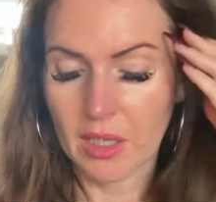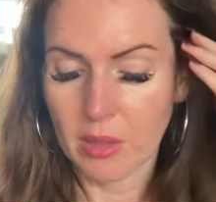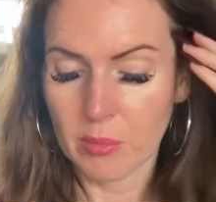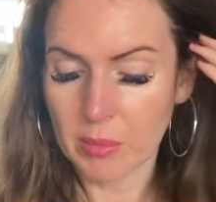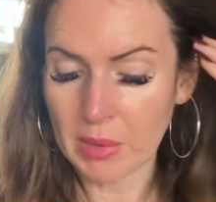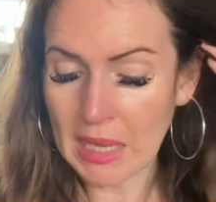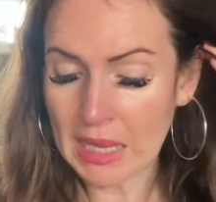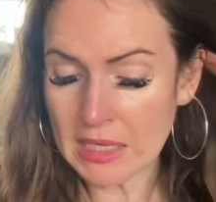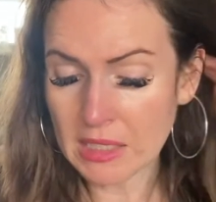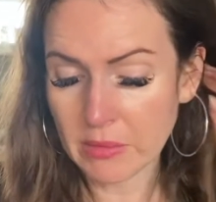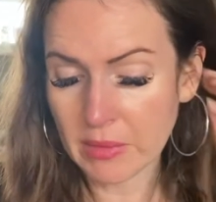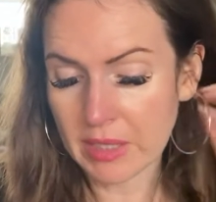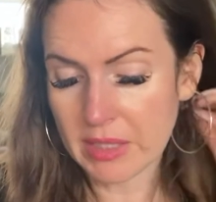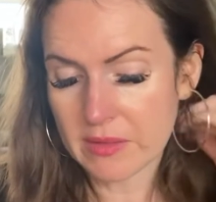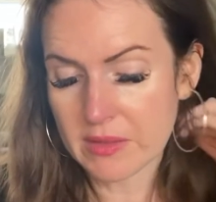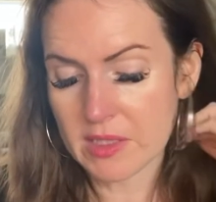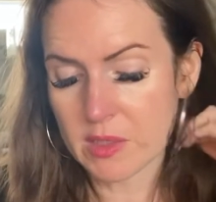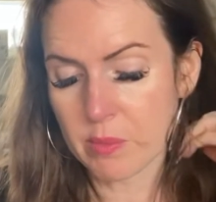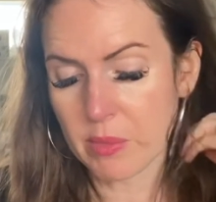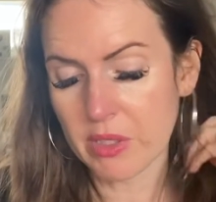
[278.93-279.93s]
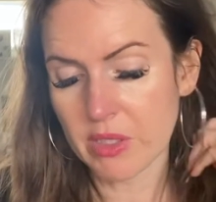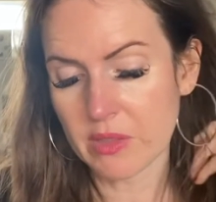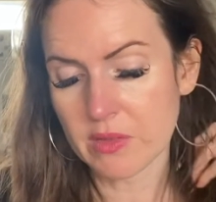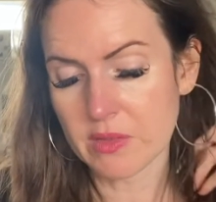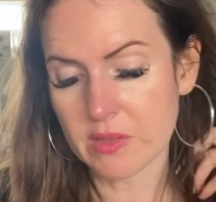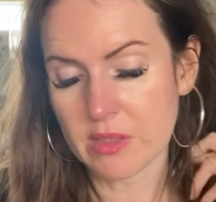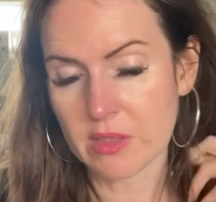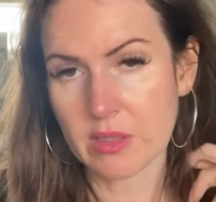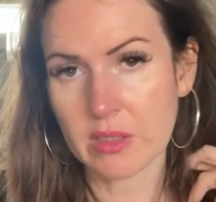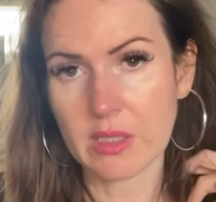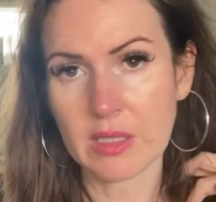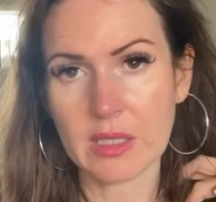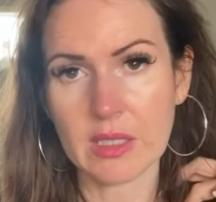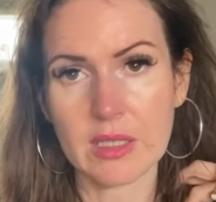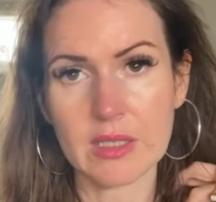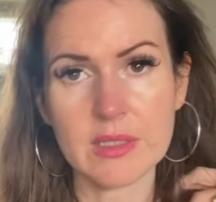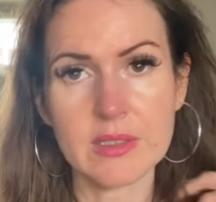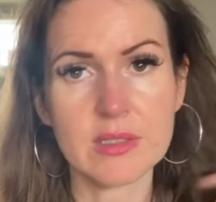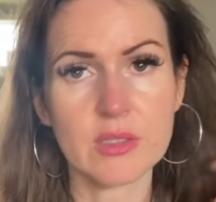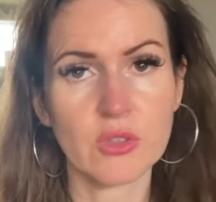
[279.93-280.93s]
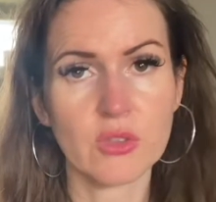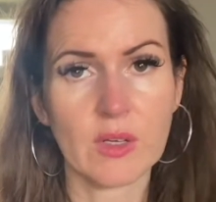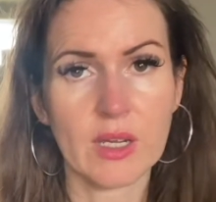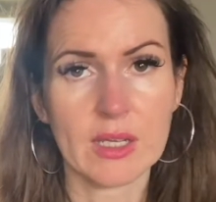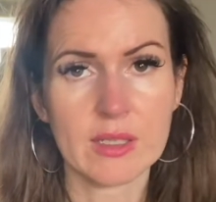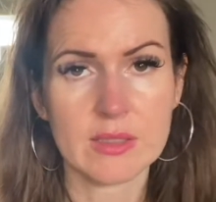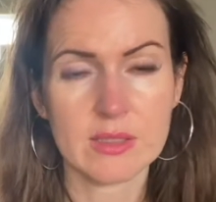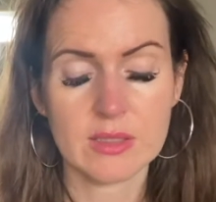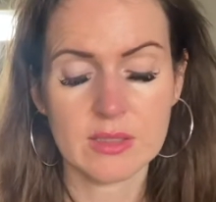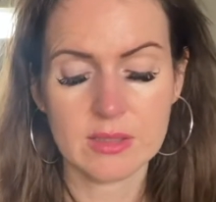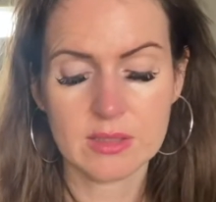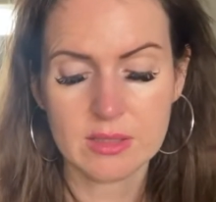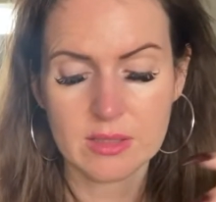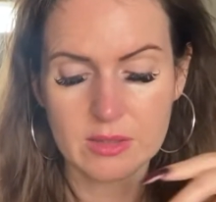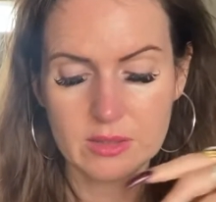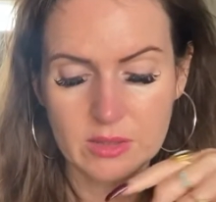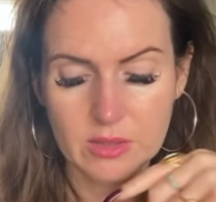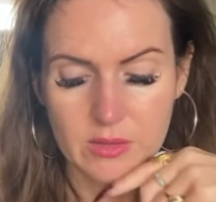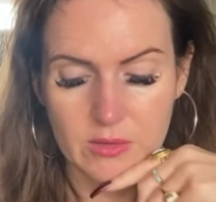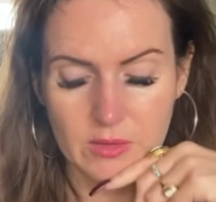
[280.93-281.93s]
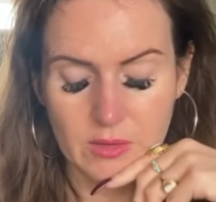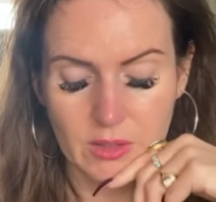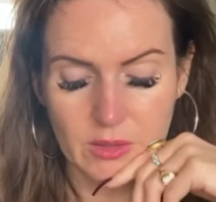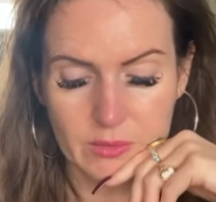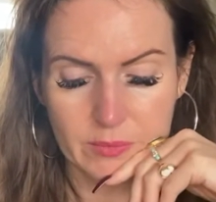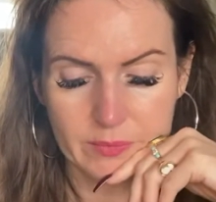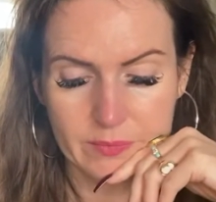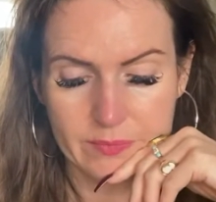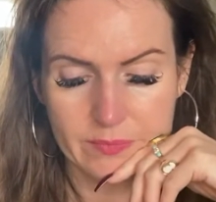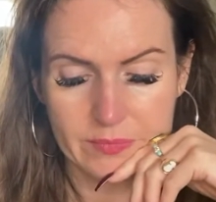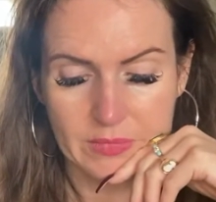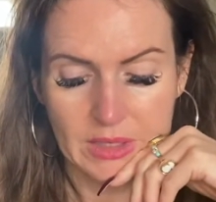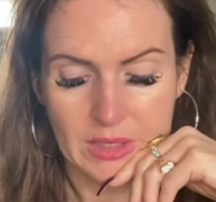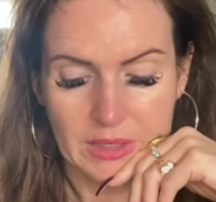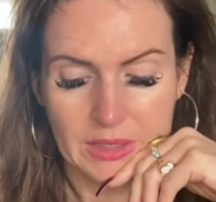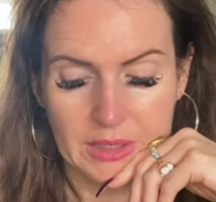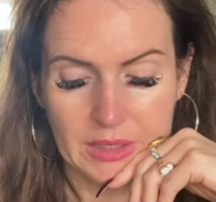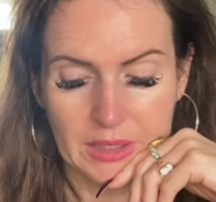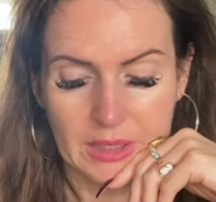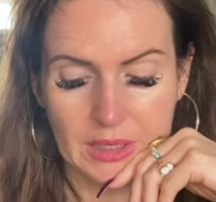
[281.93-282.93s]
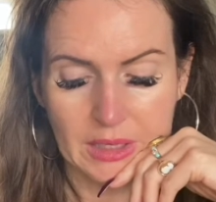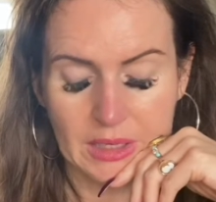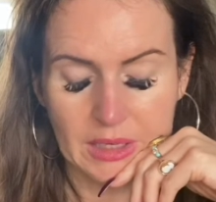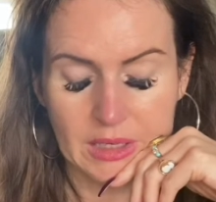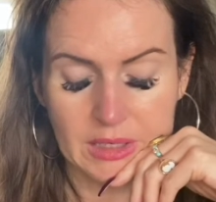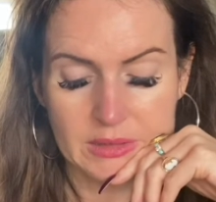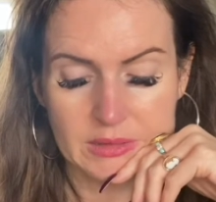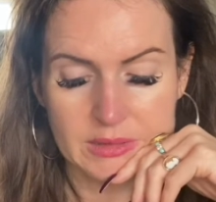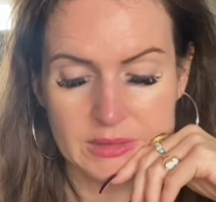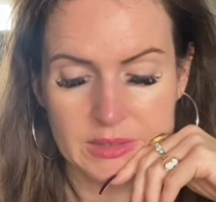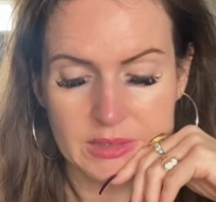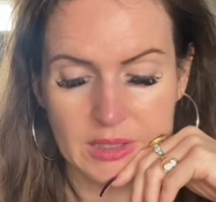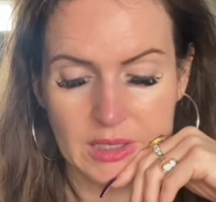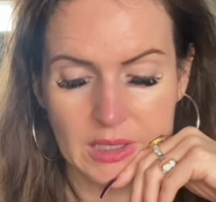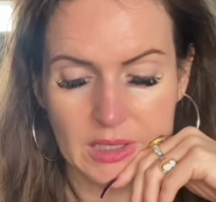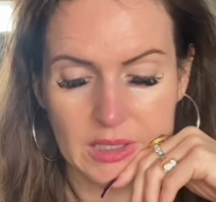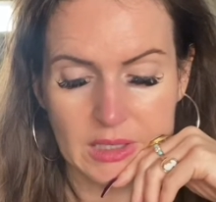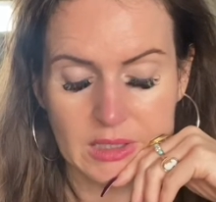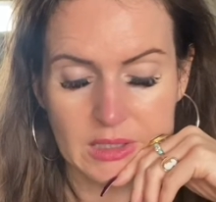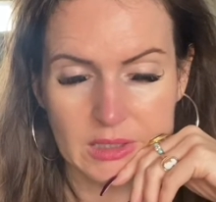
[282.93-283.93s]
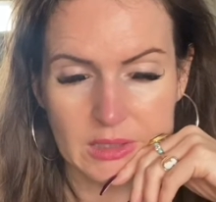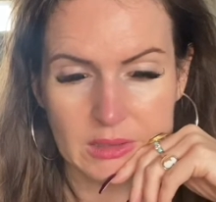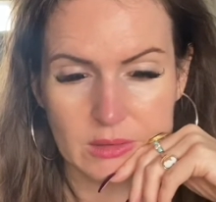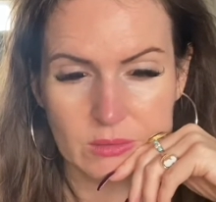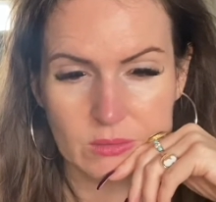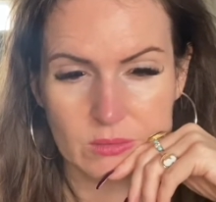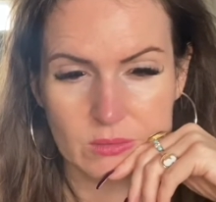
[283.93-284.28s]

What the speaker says: But anyway, this person is attracted to you and they